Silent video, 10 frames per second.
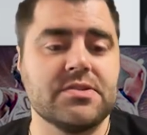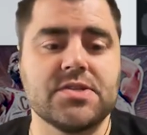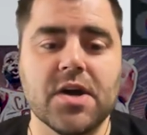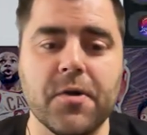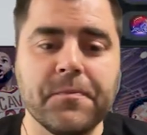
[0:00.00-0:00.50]

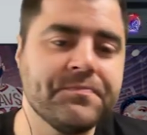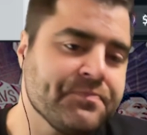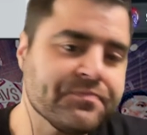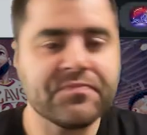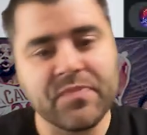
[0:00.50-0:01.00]
So
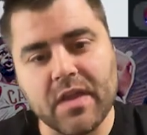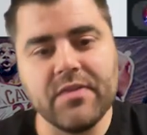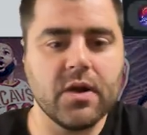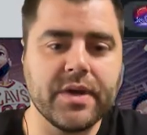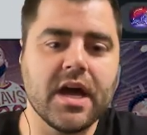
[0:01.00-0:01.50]

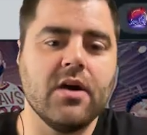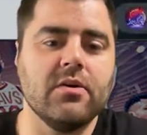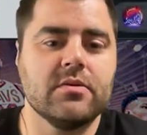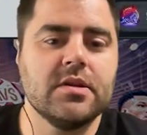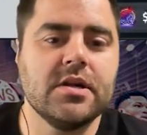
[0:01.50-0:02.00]
there we go.
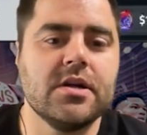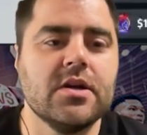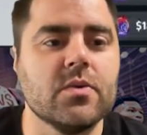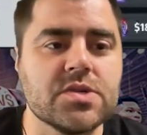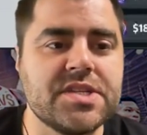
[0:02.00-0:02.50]

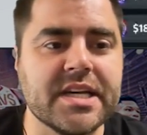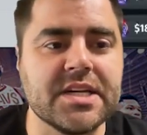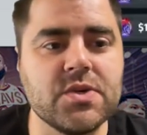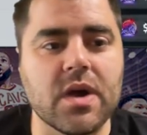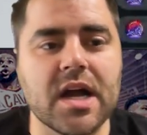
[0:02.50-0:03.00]
We're
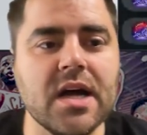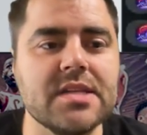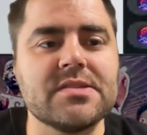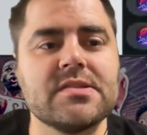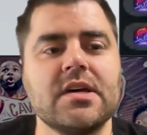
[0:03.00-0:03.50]
sticking to our
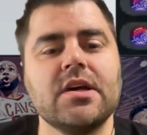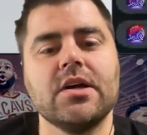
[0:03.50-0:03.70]
guns.